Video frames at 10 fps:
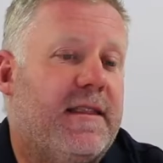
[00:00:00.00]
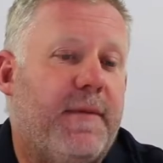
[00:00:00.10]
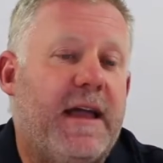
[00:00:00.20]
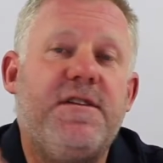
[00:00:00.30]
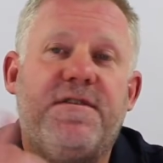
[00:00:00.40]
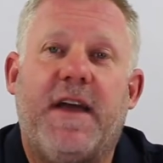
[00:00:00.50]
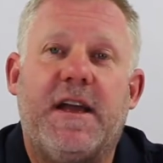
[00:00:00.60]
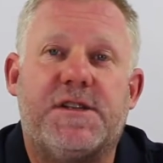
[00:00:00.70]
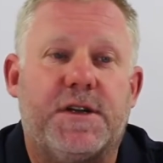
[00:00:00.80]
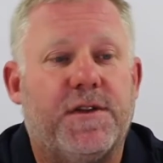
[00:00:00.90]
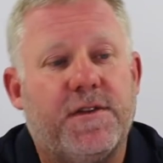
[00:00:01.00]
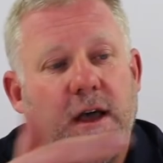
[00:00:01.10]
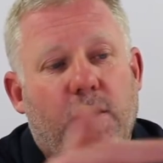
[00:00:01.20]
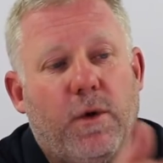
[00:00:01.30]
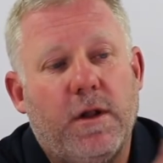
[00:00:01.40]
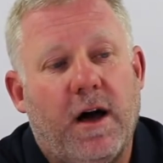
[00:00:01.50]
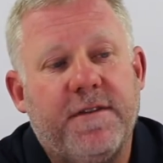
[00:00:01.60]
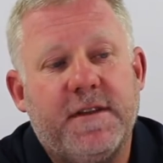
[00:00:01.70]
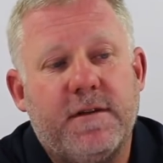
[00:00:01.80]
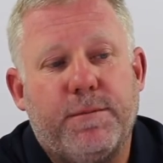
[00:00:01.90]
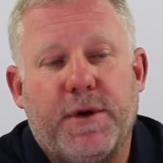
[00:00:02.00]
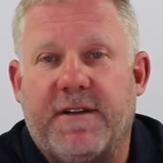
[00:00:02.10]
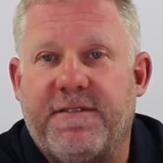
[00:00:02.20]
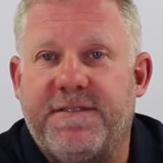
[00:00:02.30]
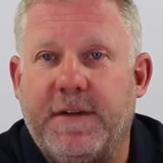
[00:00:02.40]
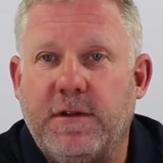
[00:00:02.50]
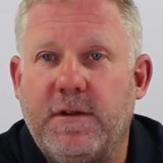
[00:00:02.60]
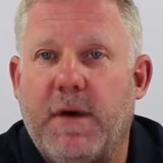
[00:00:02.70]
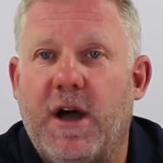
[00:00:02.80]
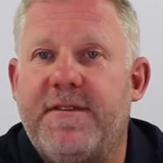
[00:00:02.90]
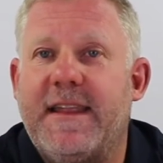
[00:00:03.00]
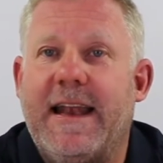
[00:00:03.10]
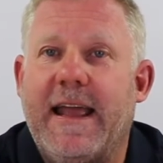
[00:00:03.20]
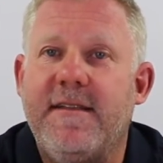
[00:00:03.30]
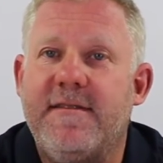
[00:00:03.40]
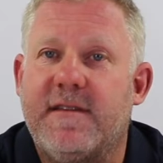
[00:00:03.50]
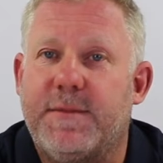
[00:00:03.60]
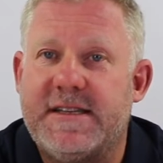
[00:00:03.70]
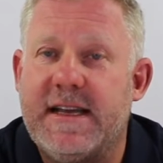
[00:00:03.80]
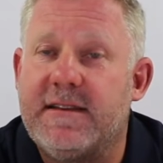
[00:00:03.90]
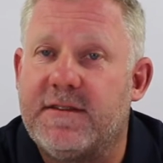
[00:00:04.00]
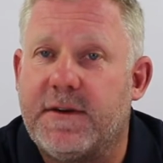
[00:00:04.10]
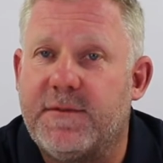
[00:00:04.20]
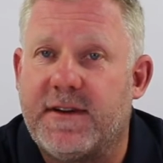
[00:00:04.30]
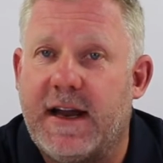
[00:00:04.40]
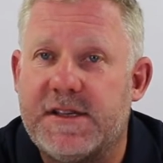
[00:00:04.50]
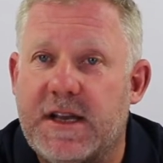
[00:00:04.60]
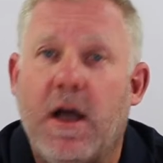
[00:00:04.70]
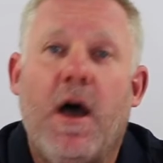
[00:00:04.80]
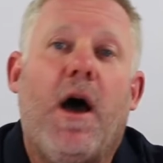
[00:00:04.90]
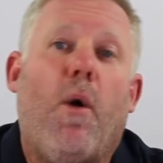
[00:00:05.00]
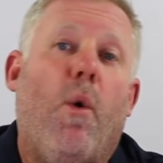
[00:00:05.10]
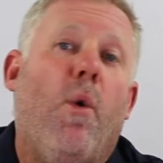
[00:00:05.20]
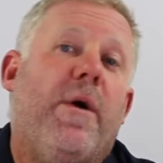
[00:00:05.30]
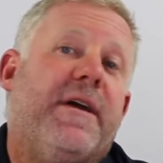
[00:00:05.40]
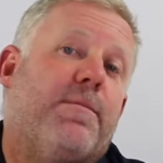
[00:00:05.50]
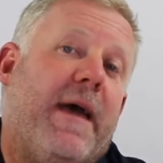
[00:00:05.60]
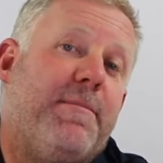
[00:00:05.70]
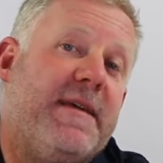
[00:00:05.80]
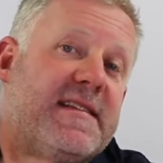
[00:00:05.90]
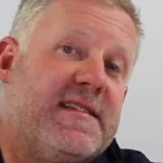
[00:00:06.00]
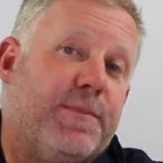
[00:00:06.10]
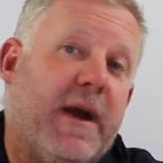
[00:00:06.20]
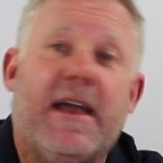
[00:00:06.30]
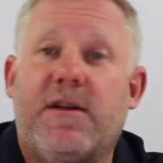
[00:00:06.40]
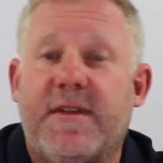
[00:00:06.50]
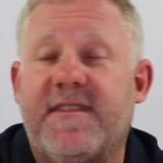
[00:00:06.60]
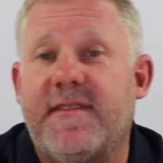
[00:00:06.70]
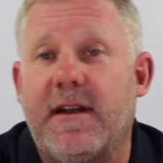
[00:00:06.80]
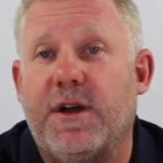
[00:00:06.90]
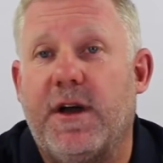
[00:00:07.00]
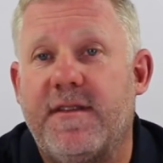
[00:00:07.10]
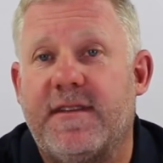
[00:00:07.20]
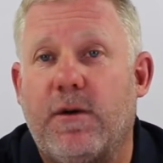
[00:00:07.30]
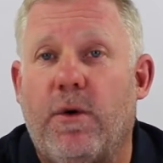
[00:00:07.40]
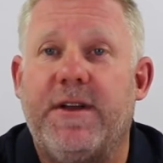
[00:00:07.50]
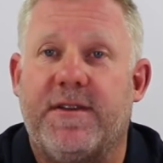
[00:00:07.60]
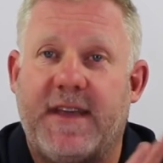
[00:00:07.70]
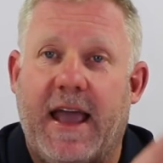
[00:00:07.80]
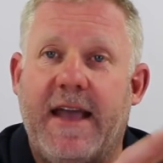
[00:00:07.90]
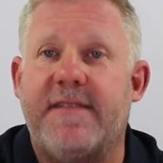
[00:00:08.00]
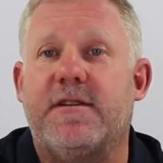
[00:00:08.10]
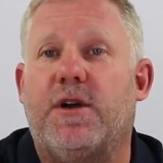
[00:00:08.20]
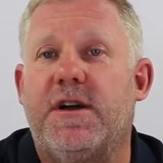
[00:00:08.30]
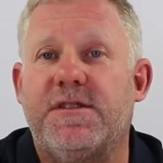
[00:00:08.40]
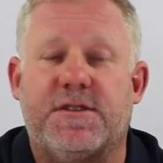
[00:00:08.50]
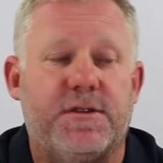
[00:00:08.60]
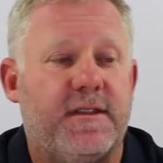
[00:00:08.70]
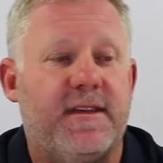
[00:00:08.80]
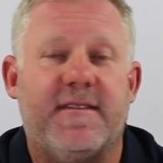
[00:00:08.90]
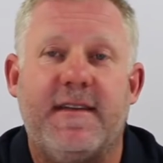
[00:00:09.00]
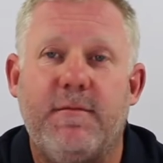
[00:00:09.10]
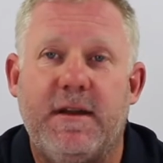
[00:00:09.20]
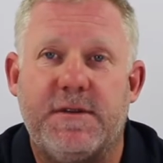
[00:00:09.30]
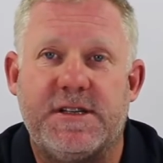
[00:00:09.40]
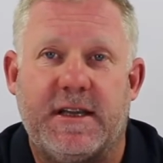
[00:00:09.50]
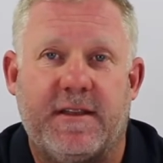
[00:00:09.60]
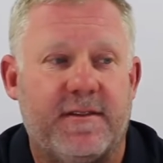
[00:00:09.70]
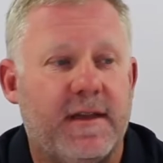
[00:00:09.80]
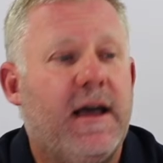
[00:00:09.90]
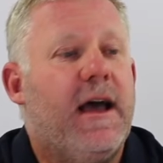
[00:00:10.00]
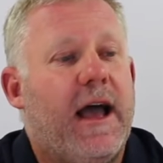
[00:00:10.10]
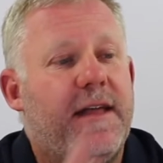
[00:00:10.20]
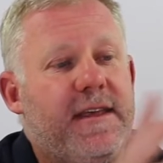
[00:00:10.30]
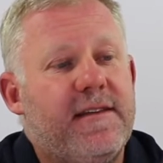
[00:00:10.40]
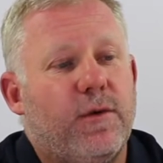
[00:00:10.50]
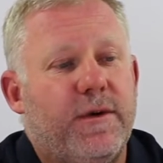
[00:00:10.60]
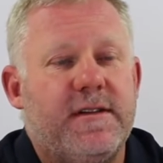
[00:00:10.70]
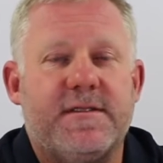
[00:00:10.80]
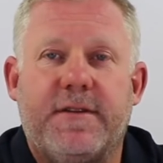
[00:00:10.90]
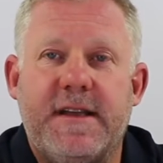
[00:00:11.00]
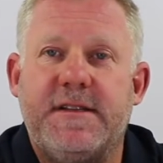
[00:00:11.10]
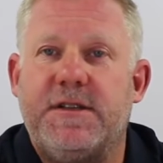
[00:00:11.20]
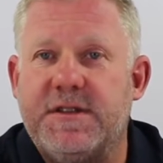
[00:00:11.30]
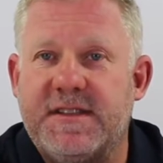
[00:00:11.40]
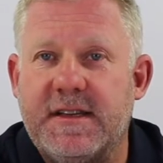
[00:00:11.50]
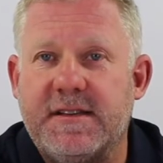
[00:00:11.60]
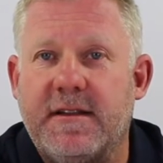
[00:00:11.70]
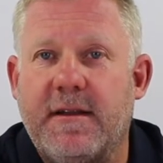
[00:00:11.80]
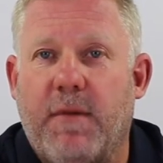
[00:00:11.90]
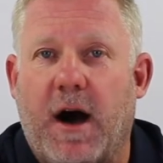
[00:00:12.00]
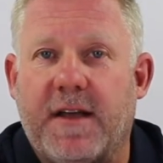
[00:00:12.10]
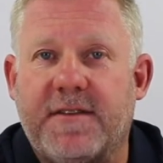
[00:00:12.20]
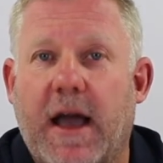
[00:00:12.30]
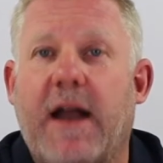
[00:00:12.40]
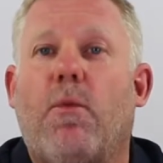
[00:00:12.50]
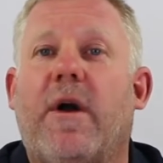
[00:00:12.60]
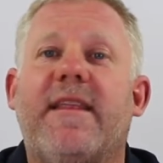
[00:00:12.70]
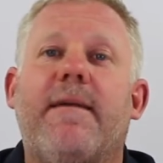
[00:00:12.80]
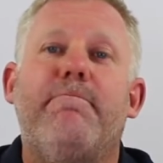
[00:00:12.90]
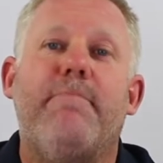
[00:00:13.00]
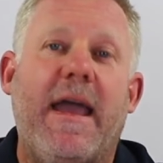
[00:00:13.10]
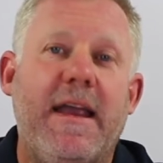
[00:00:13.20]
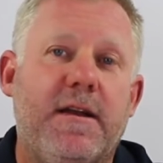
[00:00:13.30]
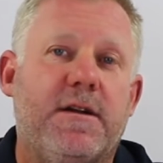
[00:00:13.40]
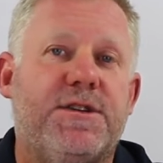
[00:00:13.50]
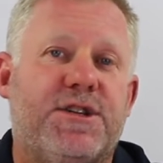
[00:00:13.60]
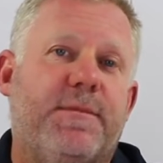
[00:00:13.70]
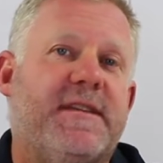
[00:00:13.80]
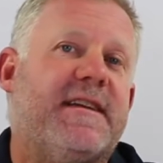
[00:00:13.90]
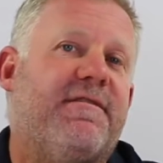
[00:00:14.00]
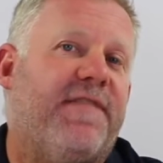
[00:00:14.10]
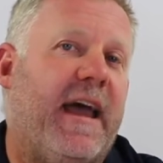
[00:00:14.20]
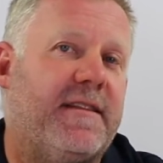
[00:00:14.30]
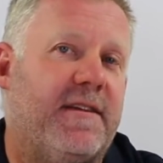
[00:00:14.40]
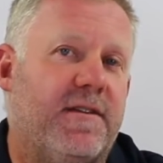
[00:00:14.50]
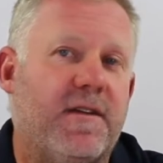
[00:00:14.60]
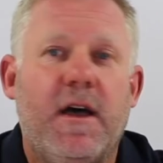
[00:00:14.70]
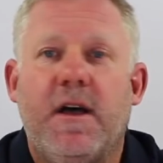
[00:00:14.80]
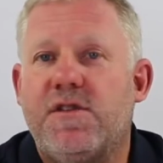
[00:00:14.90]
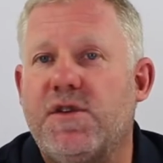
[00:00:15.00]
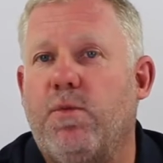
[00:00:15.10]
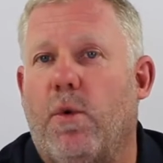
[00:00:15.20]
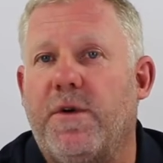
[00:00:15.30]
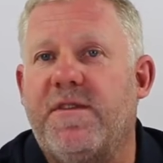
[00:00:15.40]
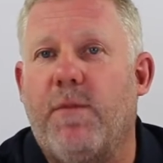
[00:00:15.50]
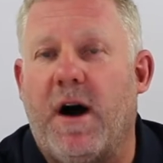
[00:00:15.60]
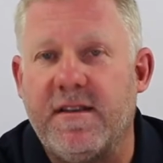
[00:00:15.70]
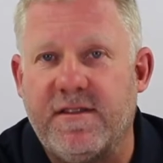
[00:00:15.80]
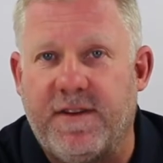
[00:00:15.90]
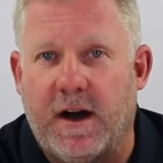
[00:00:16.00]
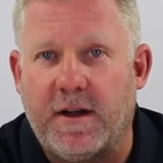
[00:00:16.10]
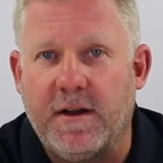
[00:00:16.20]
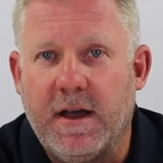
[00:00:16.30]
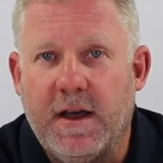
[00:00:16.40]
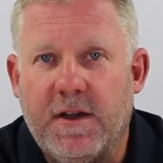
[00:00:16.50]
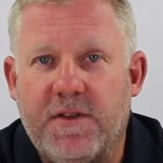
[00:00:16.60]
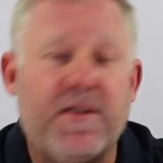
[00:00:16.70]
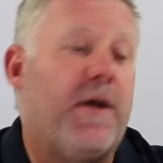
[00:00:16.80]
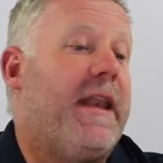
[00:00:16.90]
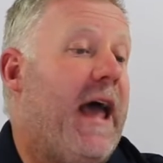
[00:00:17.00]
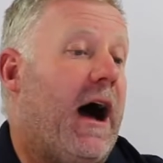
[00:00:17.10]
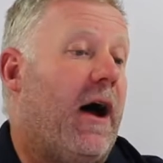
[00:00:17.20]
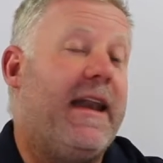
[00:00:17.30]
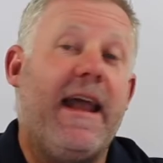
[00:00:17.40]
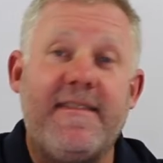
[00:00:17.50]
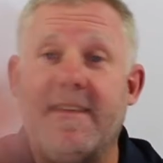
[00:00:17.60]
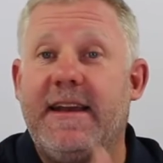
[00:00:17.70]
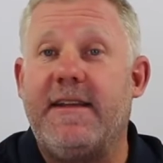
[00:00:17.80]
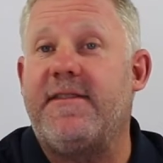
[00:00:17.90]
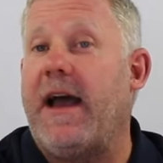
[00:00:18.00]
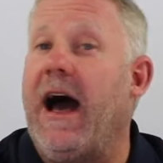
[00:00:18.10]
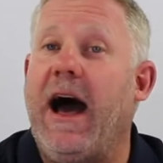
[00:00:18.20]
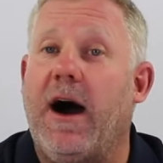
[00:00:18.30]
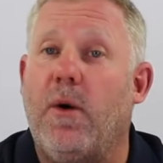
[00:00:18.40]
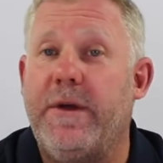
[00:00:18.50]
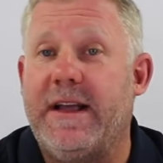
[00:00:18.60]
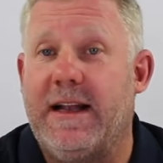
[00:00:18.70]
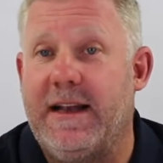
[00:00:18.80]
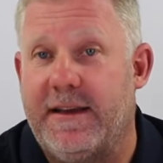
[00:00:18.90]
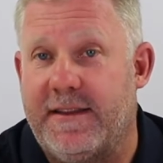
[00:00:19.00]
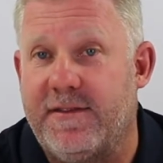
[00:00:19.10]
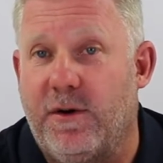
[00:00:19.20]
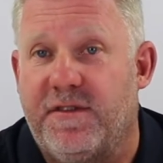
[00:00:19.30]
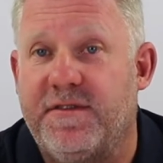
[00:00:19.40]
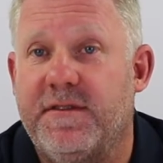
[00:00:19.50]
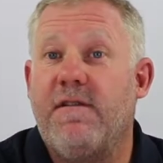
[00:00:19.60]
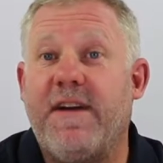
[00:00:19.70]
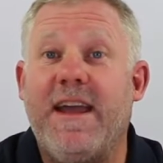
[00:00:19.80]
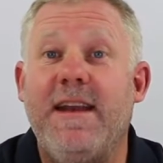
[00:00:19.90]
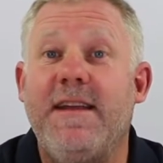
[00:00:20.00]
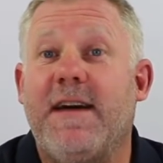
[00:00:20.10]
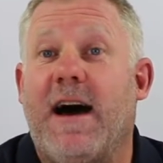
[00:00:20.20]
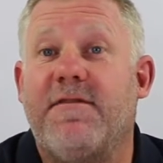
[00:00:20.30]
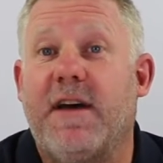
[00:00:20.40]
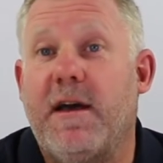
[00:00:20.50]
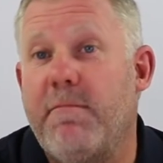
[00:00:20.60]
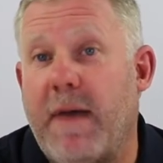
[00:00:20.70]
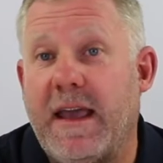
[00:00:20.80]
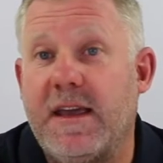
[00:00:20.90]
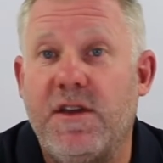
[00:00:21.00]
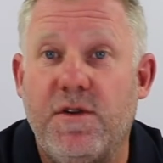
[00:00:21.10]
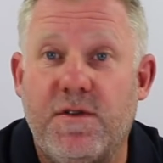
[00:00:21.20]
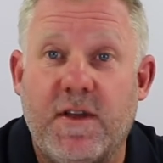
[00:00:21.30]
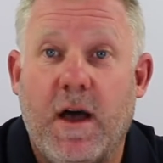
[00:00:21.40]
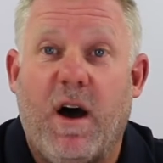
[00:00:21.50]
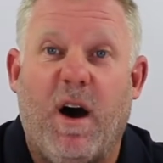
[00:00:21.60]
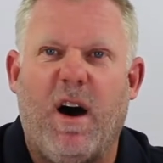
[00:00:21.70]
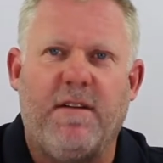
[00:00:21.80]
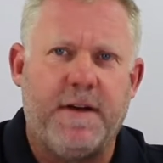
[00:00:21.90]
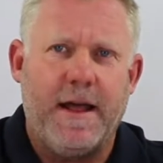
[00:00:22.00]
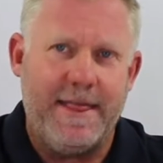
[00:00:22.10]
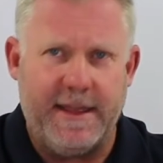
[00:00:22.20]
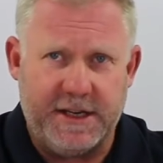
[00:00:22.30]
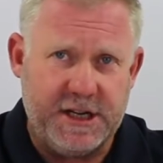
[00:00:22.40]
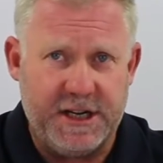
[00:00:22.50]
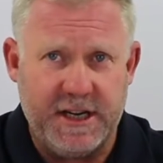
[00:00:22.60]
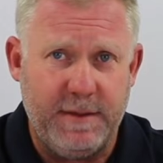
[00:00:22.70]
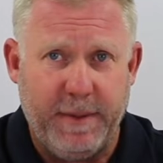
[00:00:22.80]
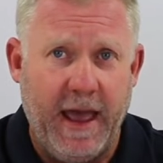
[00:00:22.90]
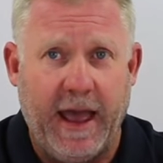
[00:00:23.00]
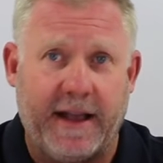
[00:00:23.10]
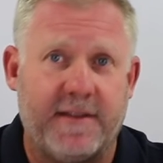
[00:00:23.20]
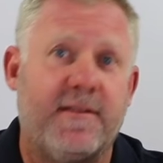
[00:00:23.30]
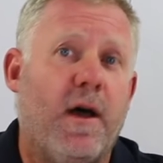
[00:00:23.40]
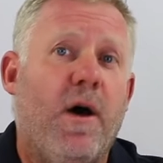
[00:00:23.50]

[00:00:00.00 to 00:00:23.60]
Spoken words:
the manufacturers will often put a film over the lens to protect it from scratching, or it may be sprayed with silicones and oils as it goes through the assembly machines. And these oils and residues sit on the mask and one of the main contributing factors towards mask fog. So now let's get into how we clear this off. For any diver making use of the cheap hacks